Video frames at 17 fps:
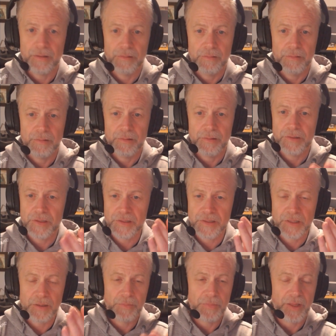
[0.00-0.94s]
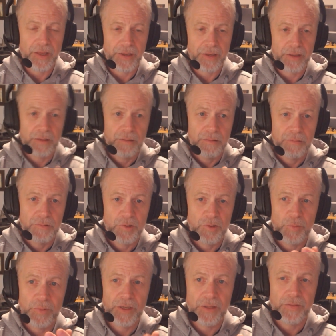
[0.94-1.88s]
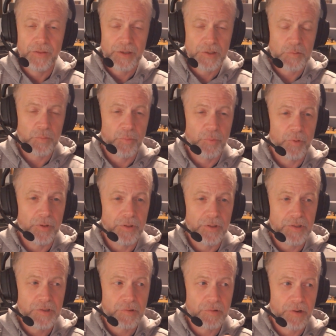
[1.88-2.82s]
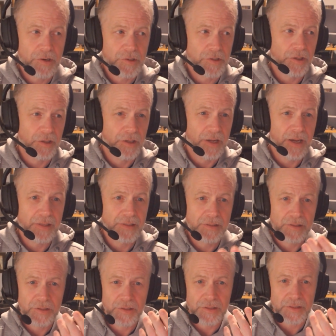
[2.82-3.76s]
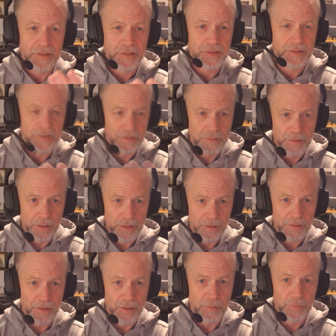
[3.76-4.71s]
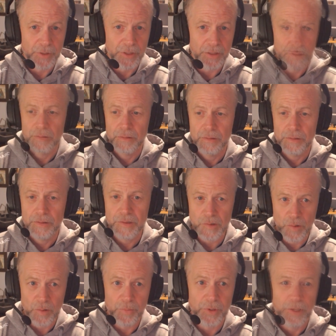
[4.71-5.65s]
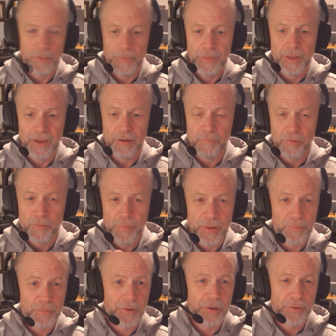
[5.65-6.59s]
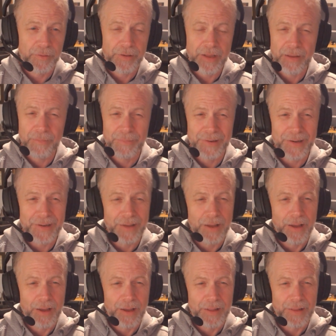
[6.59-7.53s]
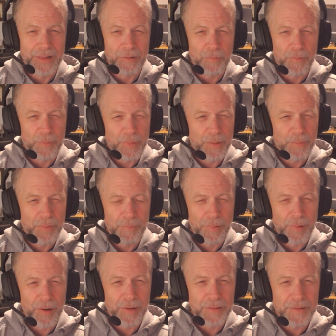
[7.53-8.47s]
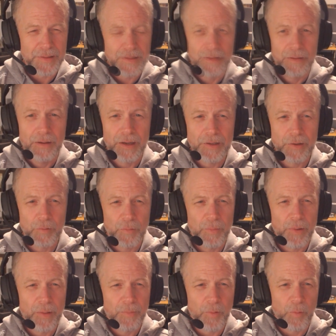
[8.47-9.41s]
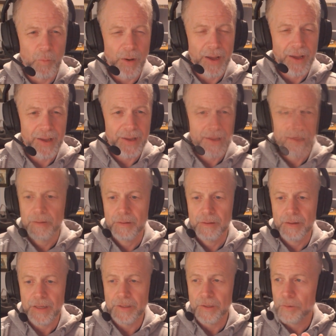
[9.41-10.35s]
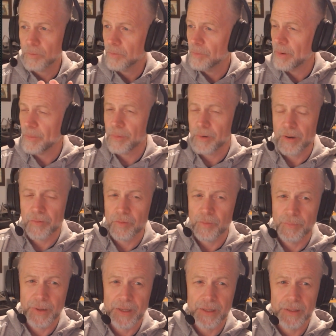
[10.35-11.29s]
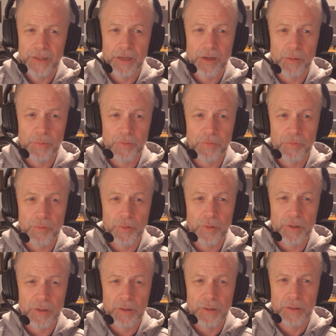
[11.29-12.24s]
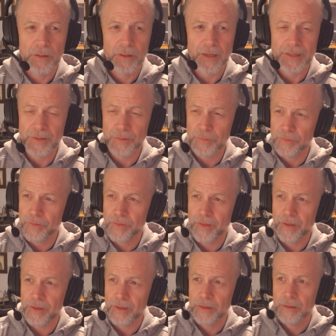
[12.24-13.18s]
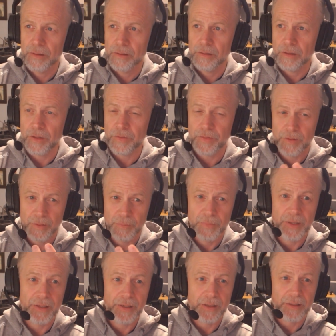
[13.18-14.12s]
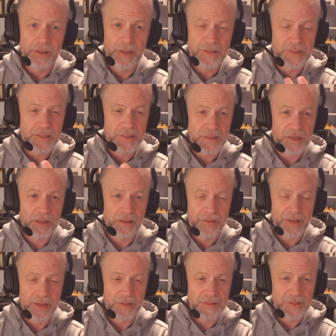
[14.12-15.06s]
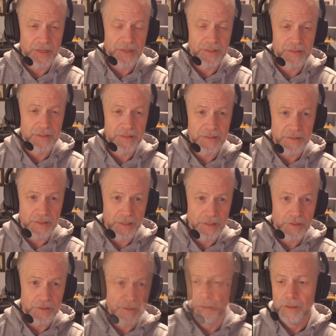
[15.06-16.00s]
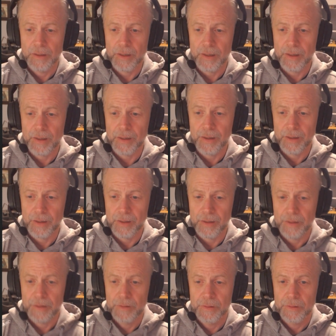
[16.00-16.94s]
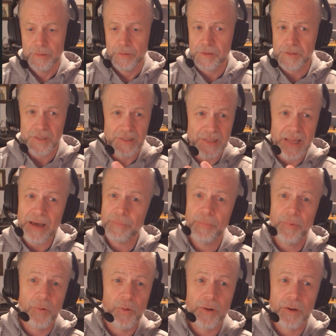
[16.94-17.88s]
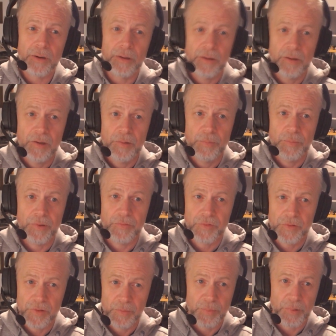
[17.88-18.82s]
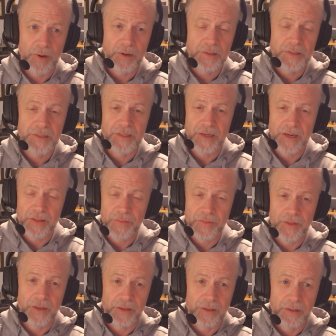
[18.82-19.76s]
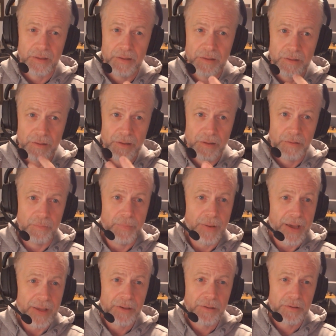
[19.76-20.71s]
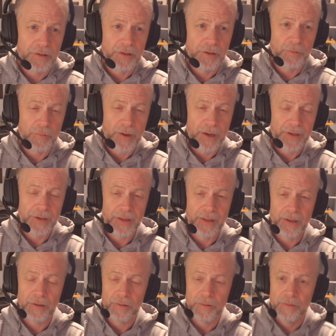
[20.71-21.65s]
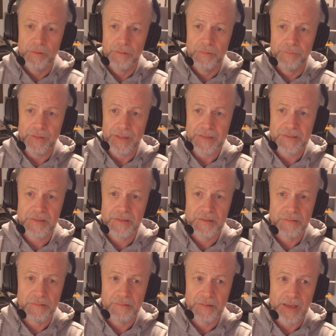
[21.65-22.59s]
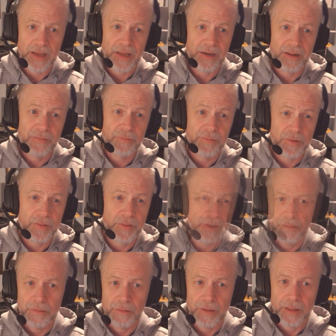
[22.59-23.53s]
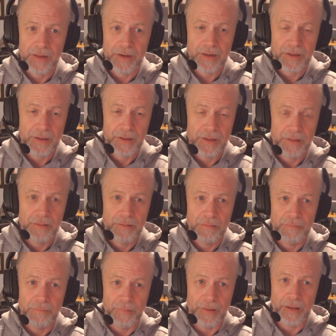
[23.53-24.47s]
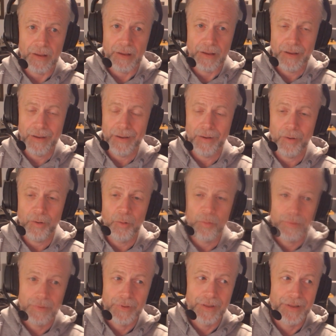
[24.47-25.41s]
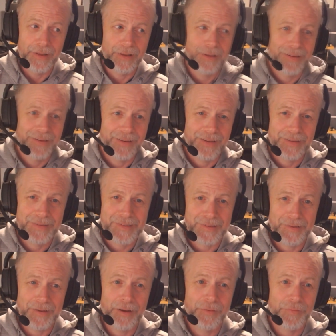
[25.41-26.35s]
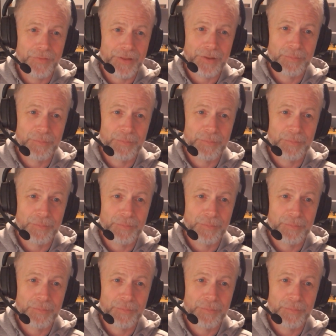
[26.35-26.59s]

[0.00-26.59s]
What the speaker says: it just seemed like too many things were pointing this direction, not to just listen and come here. So I'm here. I remember your name, I remember parts. I don't remember why. I don't remember ever being here before. I don't think. Nothing immediate, as I saw the outside of the station. There's a lot more, but for the parts that I think it matter to you right now, that's kind of everything. And I hope it's enough that you